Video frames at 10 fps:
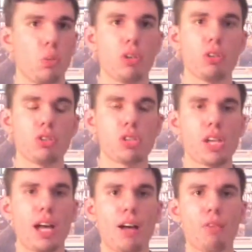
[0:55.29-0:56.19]
We could just
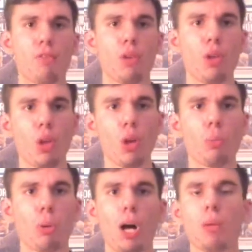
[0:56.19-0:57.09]
have
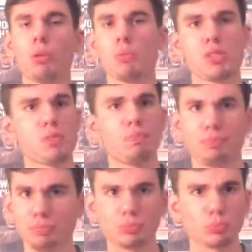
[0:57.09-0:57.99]
problems
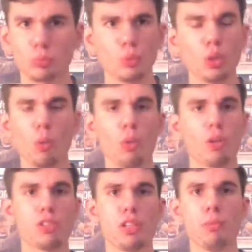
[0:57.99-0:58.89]
with
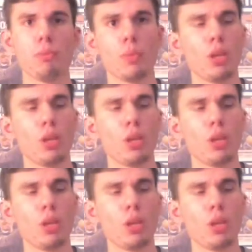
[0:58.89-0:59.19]
our team.